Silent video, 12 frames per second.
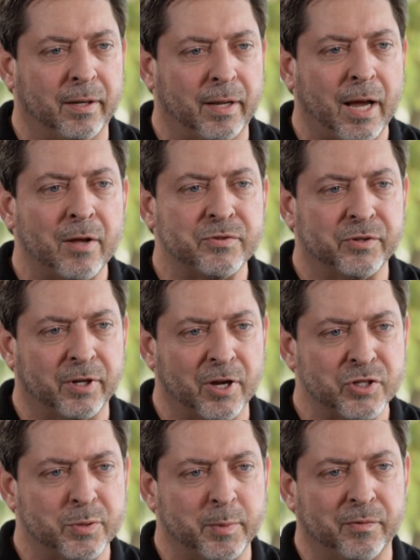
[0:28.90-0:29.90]
allows the
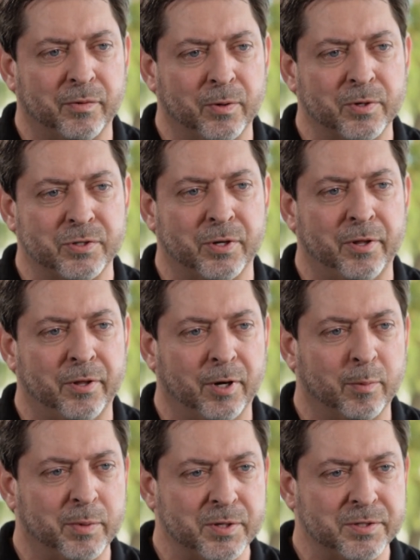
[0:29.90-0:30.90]
customer to focus on their
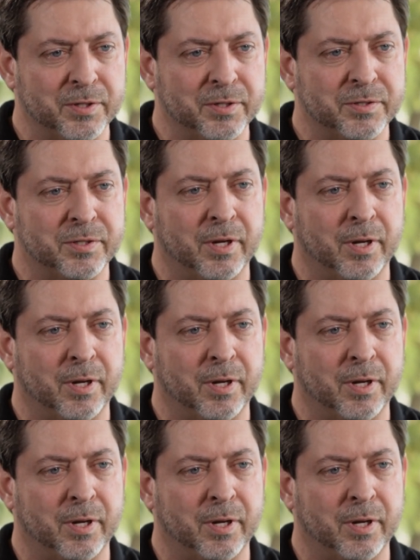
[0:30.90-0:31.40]
business